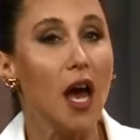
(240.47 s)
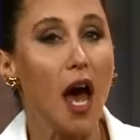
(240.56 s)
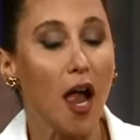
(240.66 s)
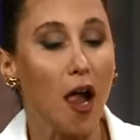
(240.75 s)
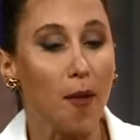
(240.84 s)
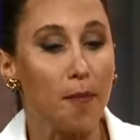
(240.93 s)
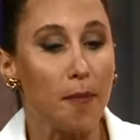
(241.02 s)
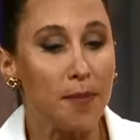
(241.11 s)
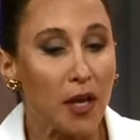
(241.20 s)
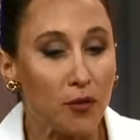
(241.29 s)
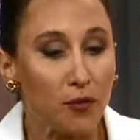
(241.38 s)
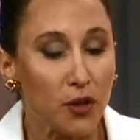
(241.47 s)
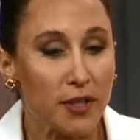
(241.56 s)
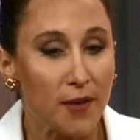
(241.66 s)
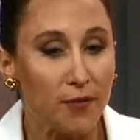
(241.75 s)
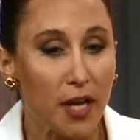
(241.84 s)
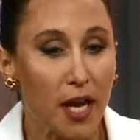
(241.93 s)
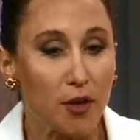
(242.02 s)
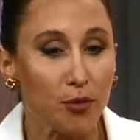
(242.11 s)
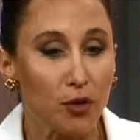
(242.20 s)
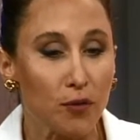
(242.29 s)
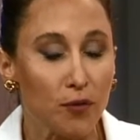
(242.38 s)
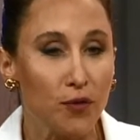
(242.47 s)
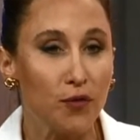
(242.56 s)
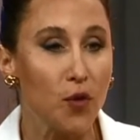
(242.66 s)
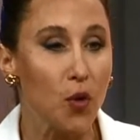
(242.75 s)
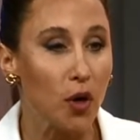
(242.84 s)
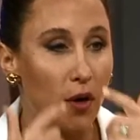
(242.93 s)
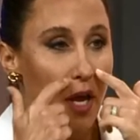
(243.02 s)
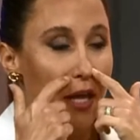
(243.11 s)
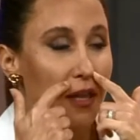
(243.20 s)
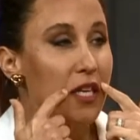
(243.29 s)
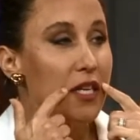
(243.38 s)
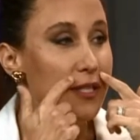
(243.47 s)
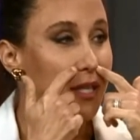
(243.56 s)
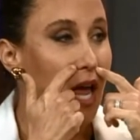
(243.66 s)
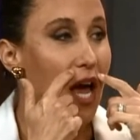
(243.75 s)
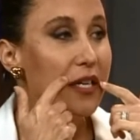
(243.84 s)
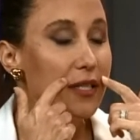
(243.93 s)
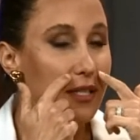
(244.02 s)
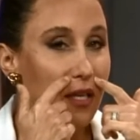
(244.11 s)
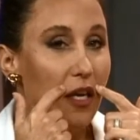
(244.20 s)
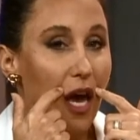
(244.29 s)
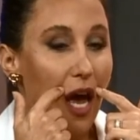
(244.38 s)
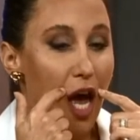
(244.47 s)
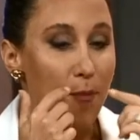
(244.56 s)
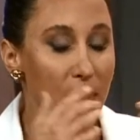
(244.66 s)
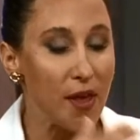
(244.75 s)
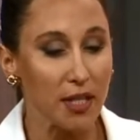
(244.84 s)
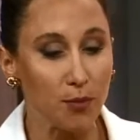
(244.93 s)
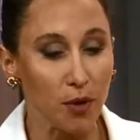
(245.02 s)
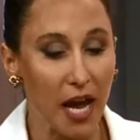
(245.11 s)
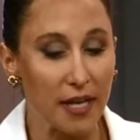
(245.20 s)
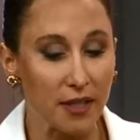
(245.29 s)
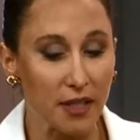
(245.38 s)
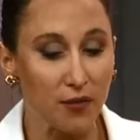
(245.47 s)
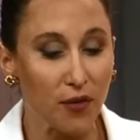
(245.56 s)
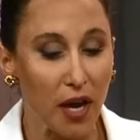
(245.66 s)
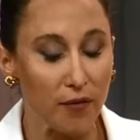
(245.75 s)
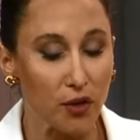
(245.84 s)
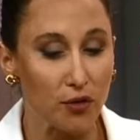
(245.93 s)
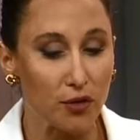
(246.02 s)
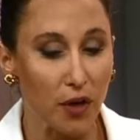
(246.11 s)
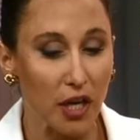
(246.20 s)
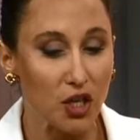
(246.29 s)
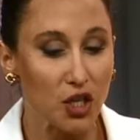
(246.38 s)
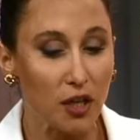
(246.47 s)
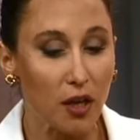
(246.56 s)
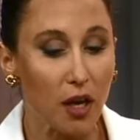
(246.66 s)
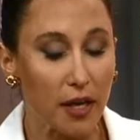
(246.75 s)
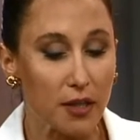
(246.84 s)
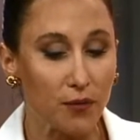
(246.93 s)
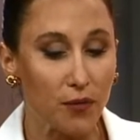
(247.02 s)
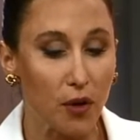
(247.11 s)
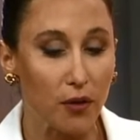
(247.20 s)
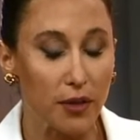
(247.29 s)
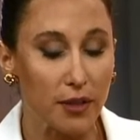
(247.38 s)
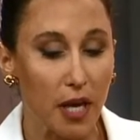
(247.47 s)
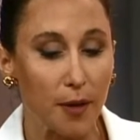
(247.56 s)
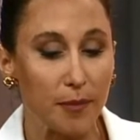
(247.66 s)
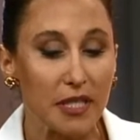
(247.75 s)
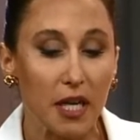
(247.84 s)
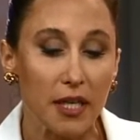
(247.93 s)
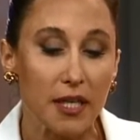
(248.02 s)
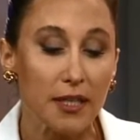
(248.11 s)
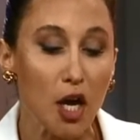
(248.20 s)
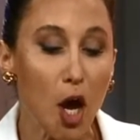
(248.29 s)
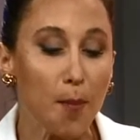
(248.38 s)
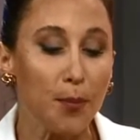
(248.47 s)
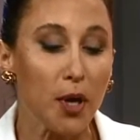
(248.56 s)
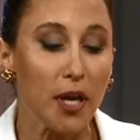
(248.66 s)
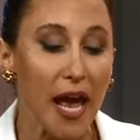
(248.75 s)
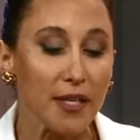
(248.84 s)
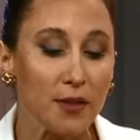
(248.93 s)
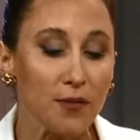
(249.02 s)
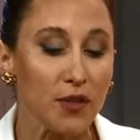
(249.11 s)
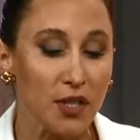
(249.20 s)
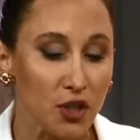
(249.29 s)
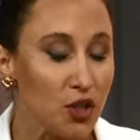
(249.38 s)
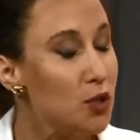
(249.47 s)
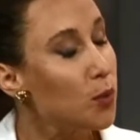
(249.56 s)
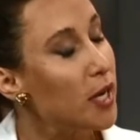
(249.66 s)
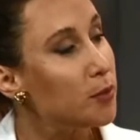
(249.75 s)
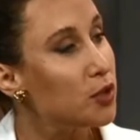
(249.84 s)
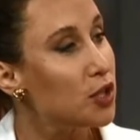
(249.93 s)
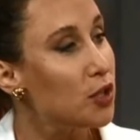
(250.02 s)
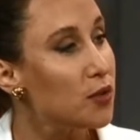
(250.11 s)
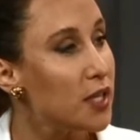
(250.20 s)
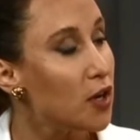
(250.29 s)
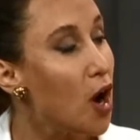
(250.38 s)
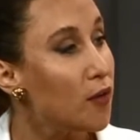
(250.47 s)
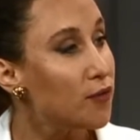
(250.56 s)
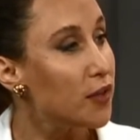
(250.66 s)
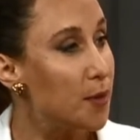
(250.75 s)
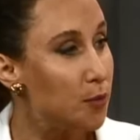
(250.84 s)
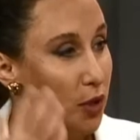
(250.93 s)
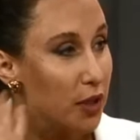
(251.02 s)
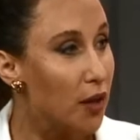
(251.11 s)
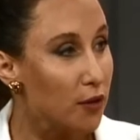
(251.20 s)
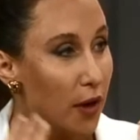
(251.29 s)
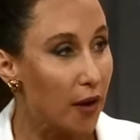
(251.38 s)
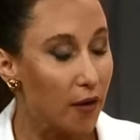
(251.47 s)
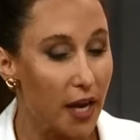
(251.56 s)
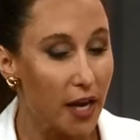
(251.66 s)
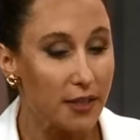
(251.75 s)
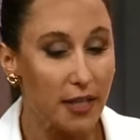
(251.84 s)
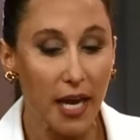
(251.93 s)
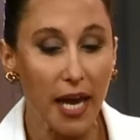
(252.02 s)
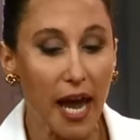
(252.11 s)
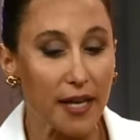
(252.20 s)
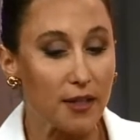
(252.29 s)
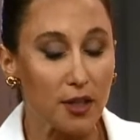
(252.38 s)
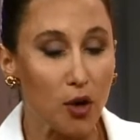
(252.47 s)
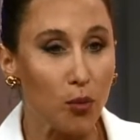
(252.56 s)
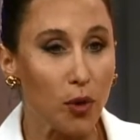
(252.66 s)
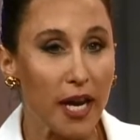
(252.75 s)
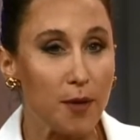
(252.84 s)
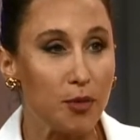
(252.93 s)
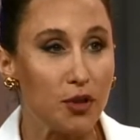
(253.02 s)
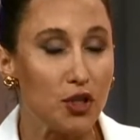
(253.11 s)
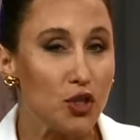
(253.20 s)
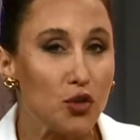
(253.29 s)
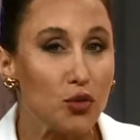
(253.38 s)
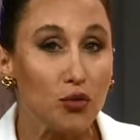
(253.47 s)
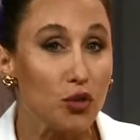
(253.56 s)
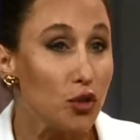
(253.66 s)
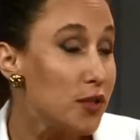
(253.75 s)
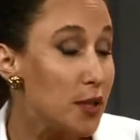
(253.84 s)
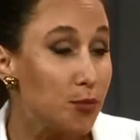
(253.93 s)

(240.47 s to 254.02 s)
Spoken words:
Bellafill is FDA approved for these lines, and that's where it has its 5-year duration as far as studies. But as physicians, we're able to use it off-label in other areas, and so we're able to use it